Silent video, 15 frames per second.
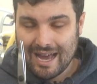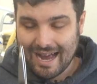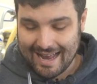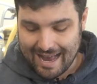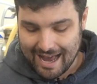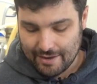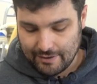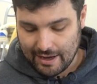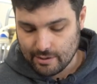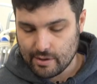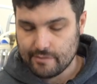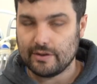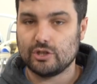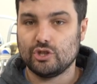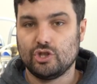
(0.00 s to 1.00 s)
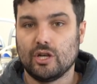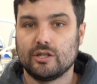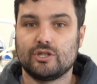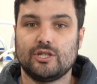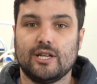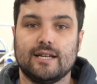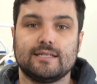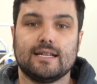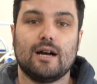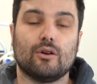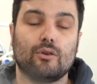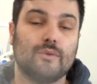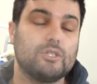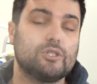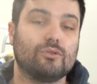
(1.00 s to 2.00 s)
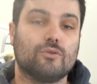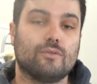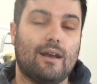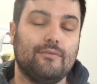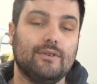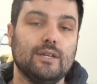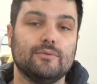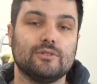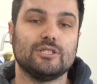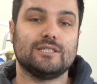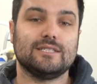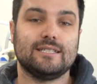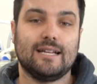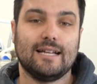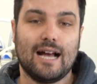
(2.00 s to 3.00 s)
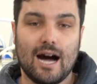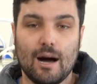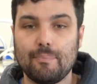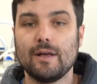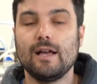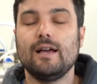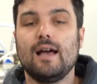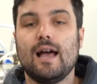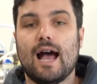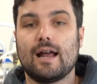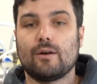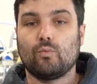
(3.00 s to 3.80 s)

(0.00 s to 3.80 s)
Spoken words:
I have, however, just checked our original gravity, which is sitting up at